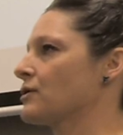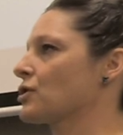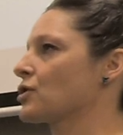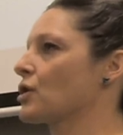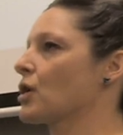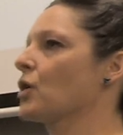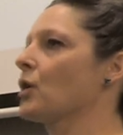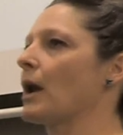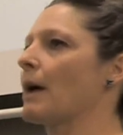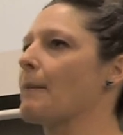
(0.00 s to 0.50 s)

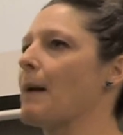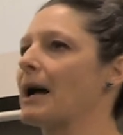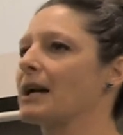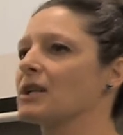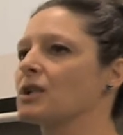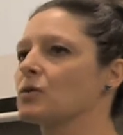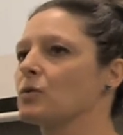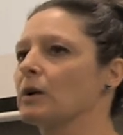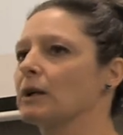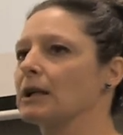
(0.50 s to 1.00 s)
Screw it! I might
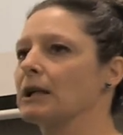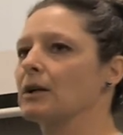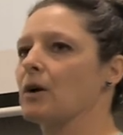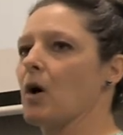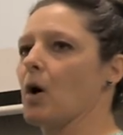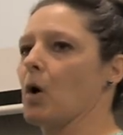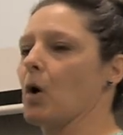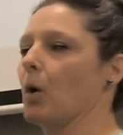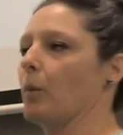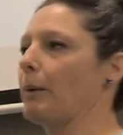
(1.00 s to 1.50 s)
as well eat a
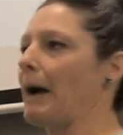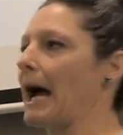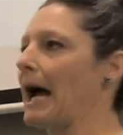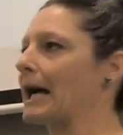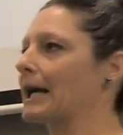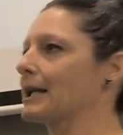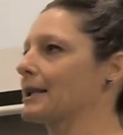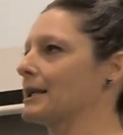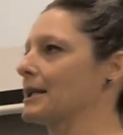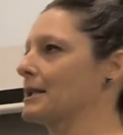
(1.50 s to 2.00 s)
whole
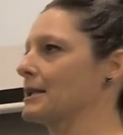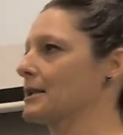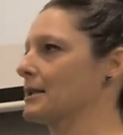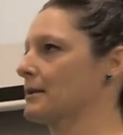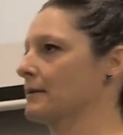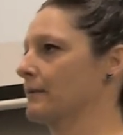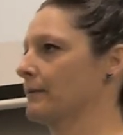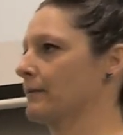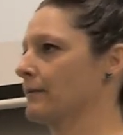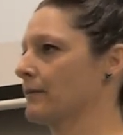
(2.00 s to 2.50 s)
pack of
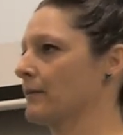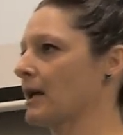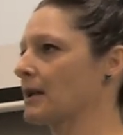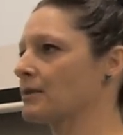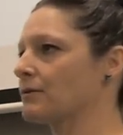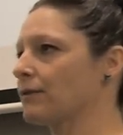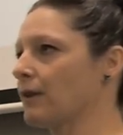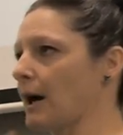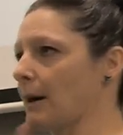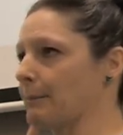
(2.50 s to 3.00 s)
these.
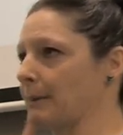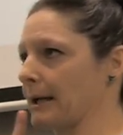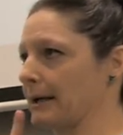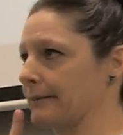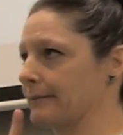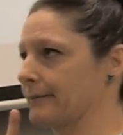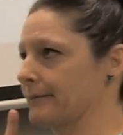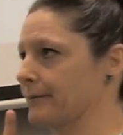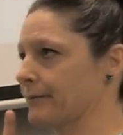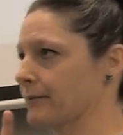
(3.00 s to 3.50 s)
That's
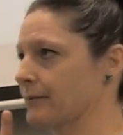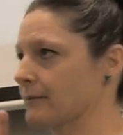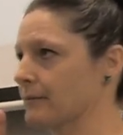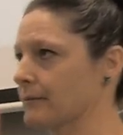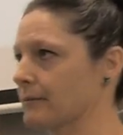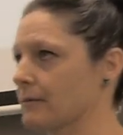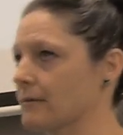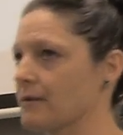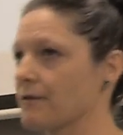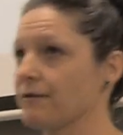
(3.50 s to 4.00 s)
flopping,
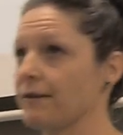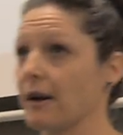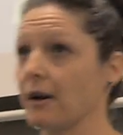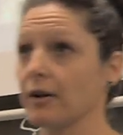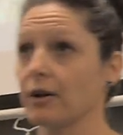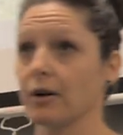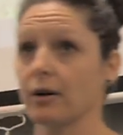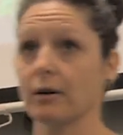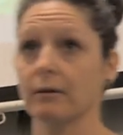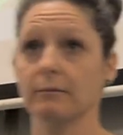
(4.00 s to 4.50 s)

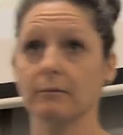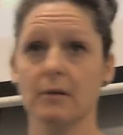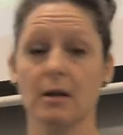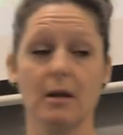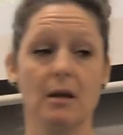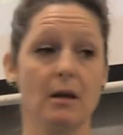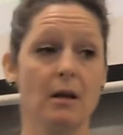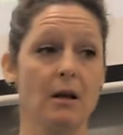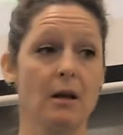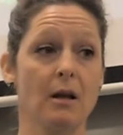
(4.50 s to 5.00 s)
failure
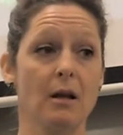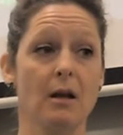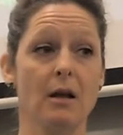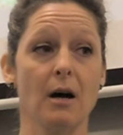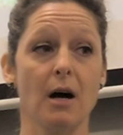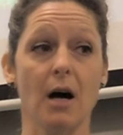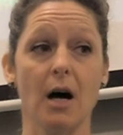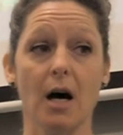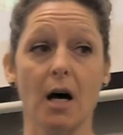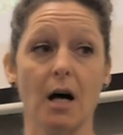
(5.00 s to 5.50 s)

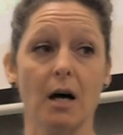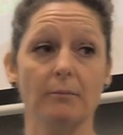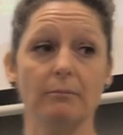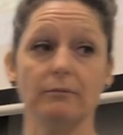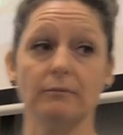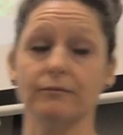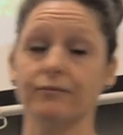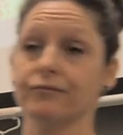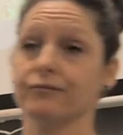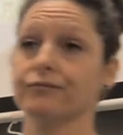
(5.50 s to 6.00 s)

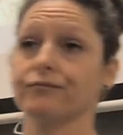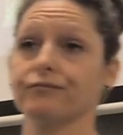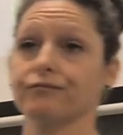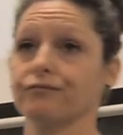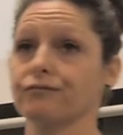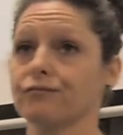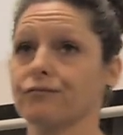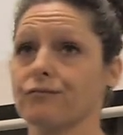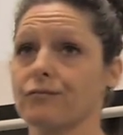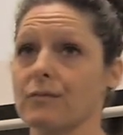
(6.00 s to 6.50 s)
um,
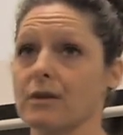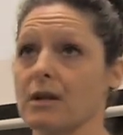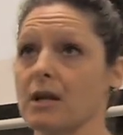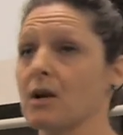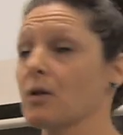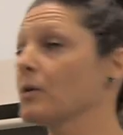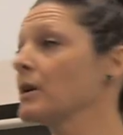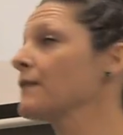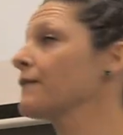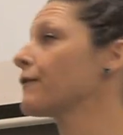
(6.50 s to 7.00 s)

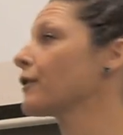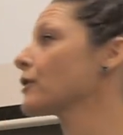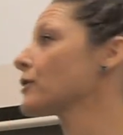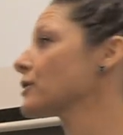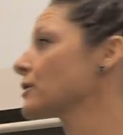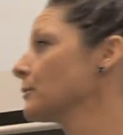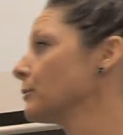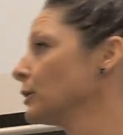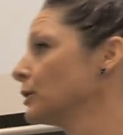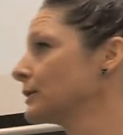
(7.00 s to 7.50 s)

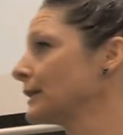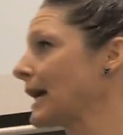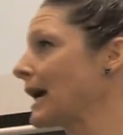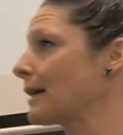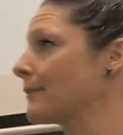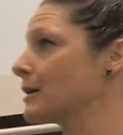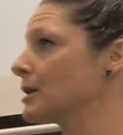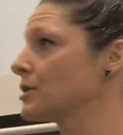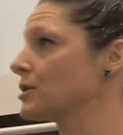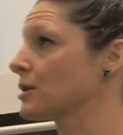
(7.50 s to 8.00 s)
irreversible
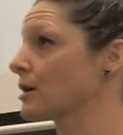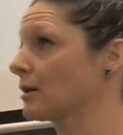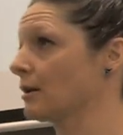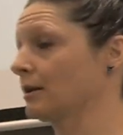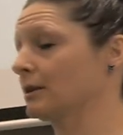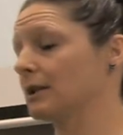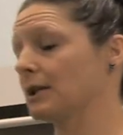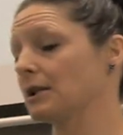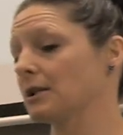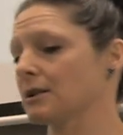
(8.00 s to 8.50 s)
damage,
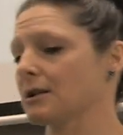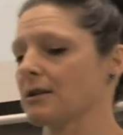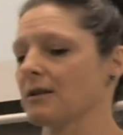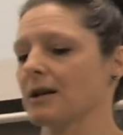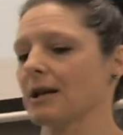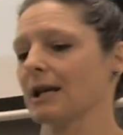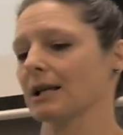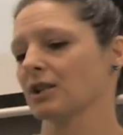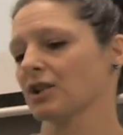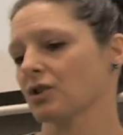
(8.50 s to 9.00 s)
at least in
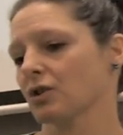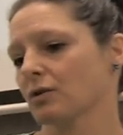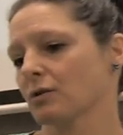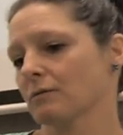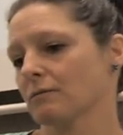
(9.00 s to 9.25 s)
the next